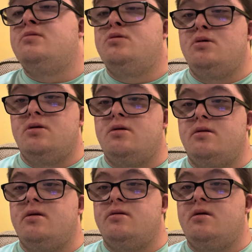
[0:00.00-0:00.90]
You
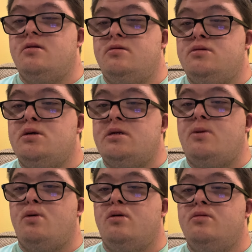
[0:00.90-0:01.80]
know the
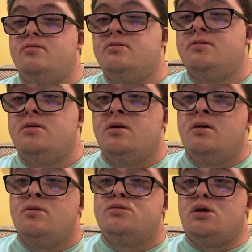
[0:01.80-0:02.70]
demo?
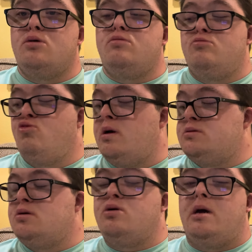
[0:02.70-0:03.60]
So, when
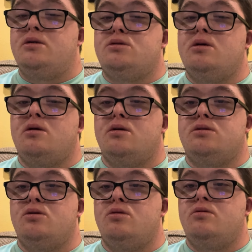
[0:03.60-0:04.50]
Sol Hensley go
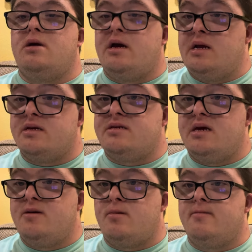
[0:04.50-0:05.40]
to
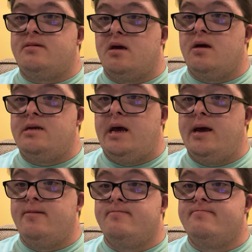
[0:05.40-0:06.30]
NXT, bump to
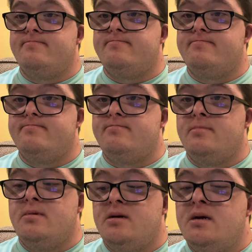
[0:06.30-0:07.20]
NXT,
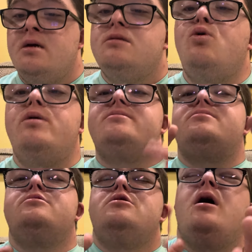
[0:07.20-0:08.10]
he
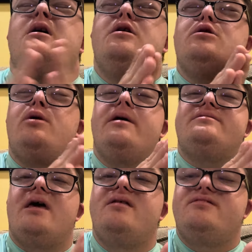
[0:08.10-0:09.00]
do the
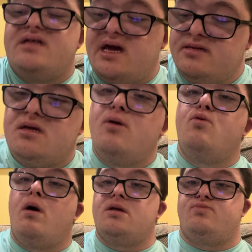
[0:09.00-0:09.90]
same thing to
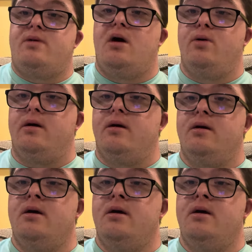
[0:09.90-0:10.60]
Rosemary.